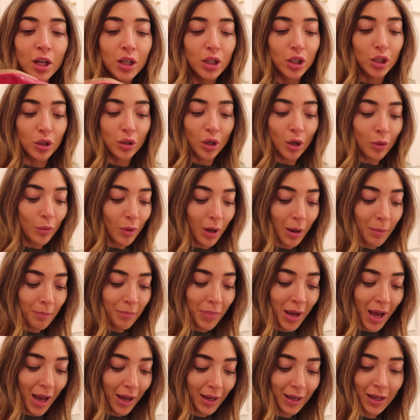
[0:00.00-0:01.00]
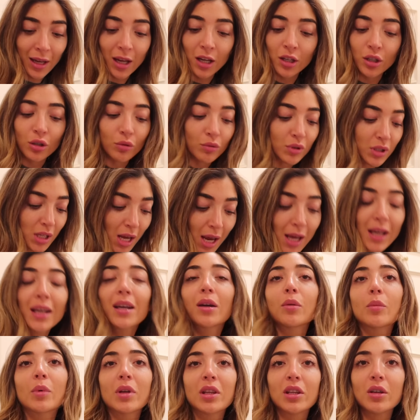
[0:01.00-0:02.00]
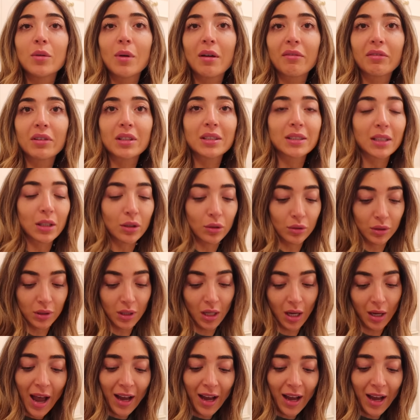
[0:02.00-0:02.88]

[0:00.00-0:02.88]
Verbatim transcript: you don't unpack it and you take it with you every single time.